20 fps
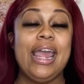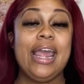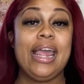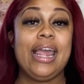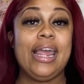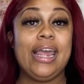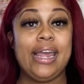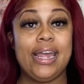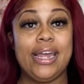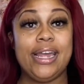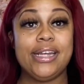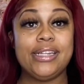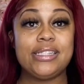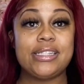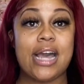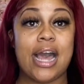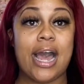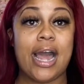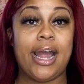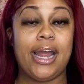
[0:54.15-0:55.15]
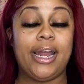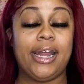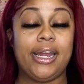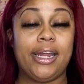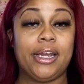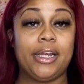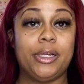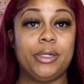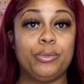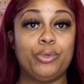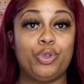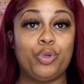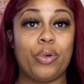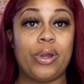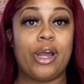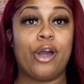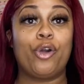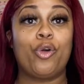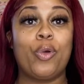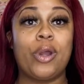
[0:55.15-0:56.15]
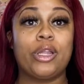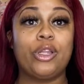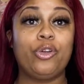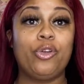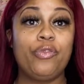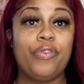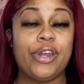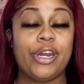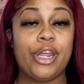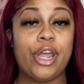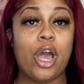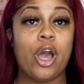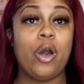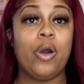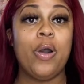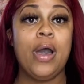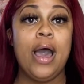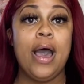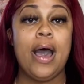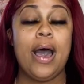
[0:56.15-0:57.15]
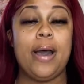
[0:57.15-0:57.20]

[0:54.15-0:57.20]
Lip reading: And I am doing a quick little video